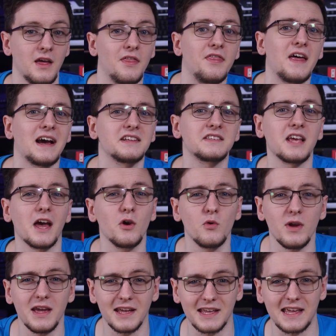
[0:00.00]
That's how
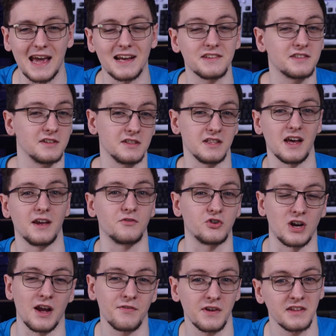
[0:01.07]
it gets the live
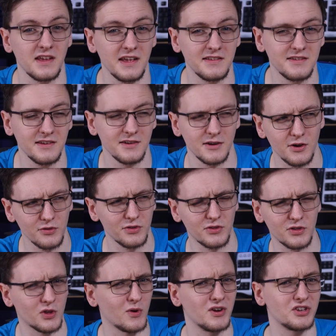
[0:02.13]
traffic data,
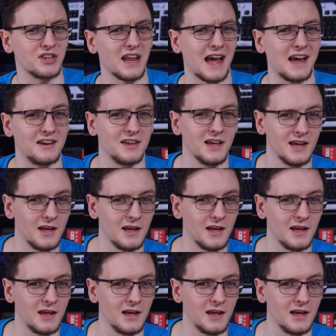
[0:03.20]
although I should add